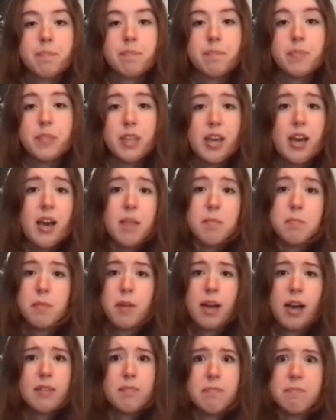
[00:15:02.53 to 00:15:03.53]
yeah,
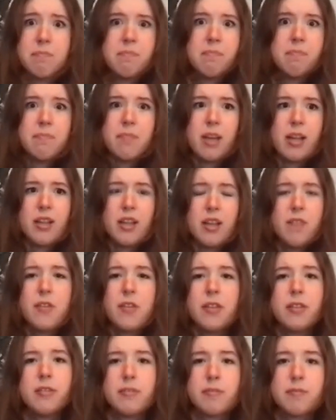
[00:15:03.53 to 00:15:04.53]
I love
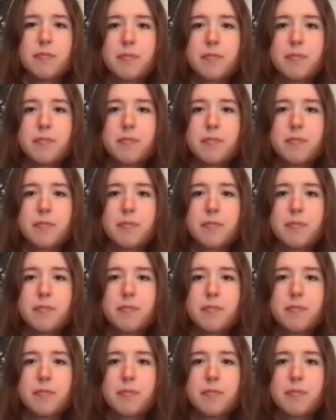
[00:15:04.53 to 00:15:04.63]
it.